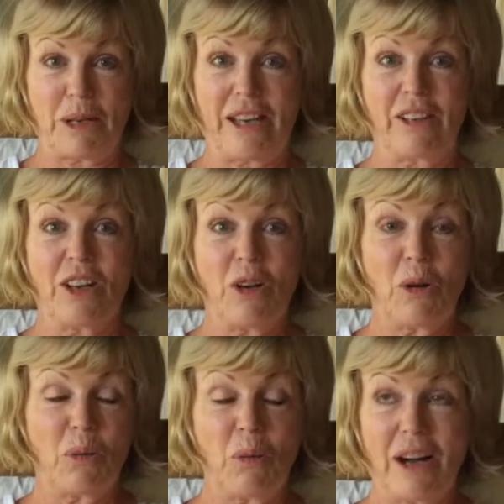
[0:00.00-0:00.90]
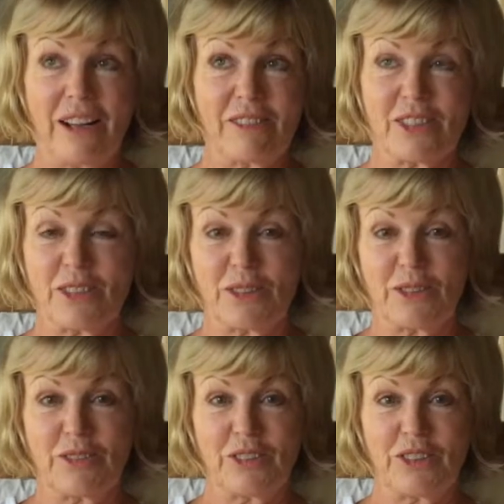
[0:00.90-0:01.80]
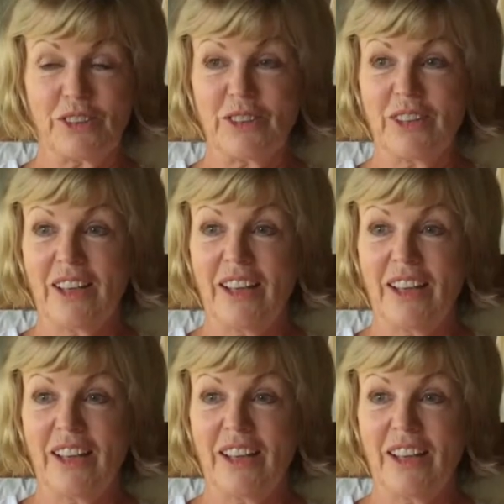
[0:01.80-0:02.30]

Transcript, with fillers: about or why it was so good for you